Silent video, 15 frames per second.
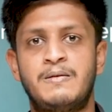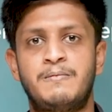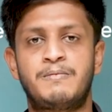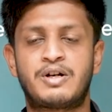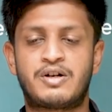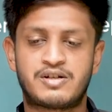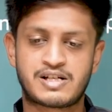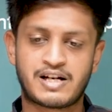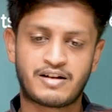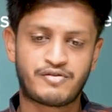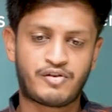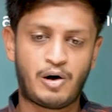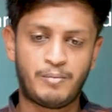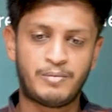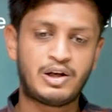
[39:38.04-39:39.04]
Because
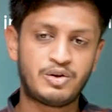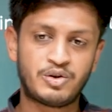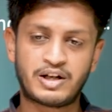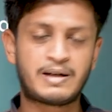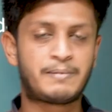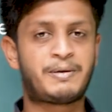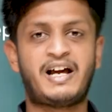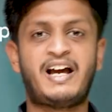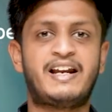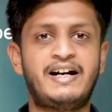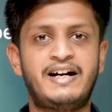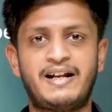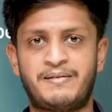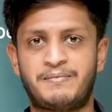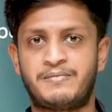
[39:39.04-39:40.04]
formula you can apply
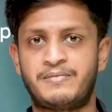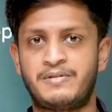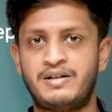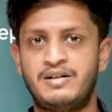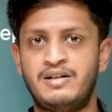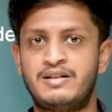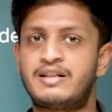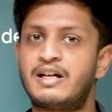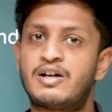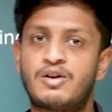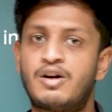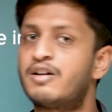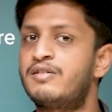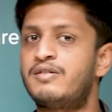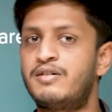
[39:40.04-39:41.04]
anytime. They are
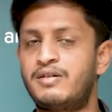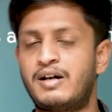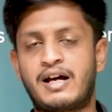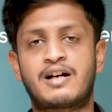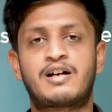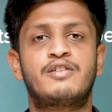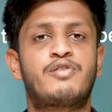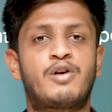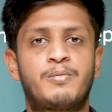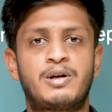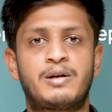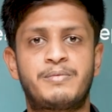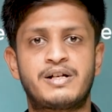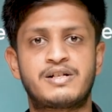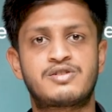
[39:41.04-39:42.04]
not directly
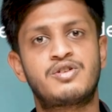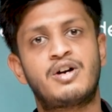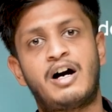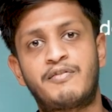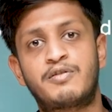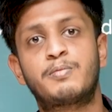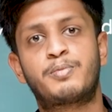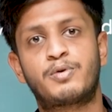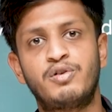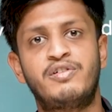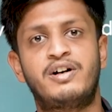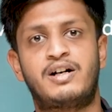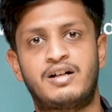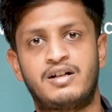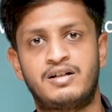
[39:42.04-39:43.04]
formula based. You have to prove
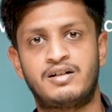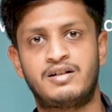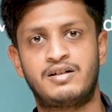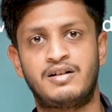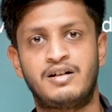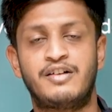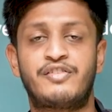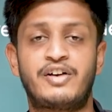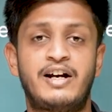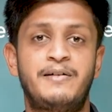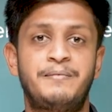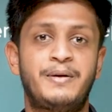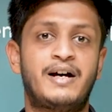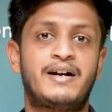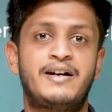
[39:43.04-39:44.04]
it. If A
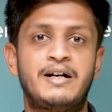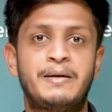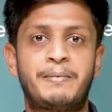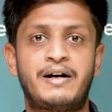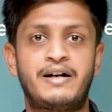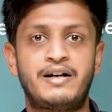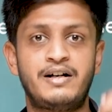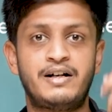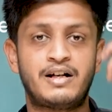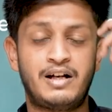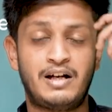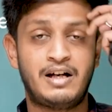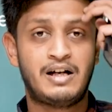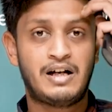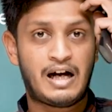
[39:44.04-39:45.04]
and B are independent,
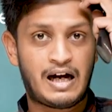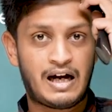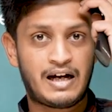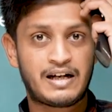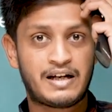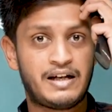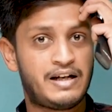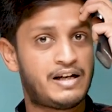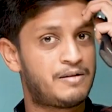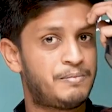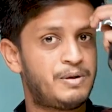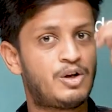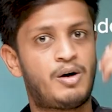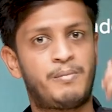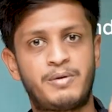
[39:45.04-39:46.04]
are A and
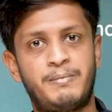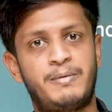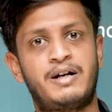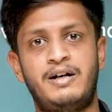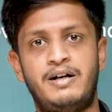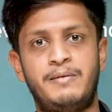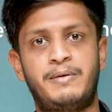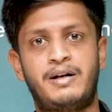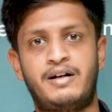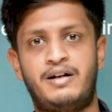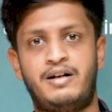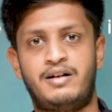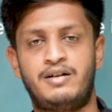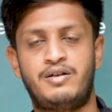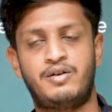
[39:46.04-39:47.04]
B complement
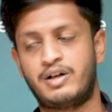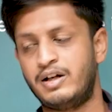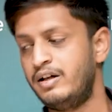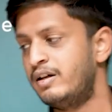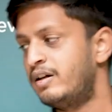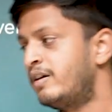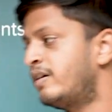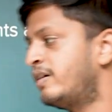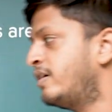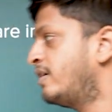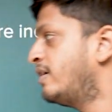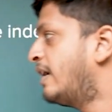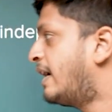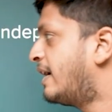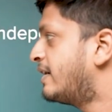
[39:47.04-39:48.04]
independent, okay?
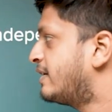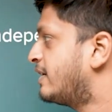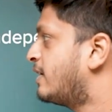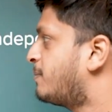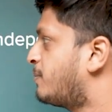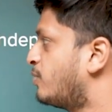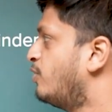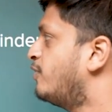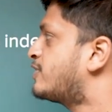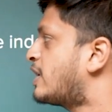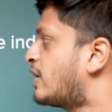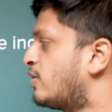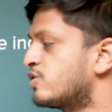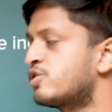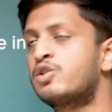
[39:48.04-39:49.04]
And their proofs
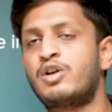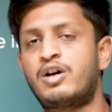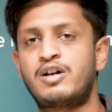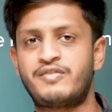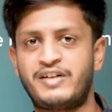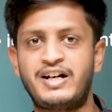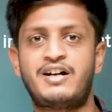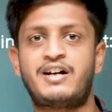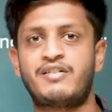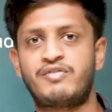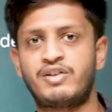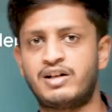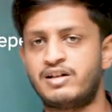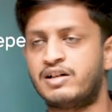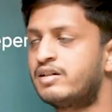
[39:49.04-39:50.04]
are also not very
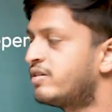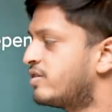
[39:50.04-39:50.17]
trivial.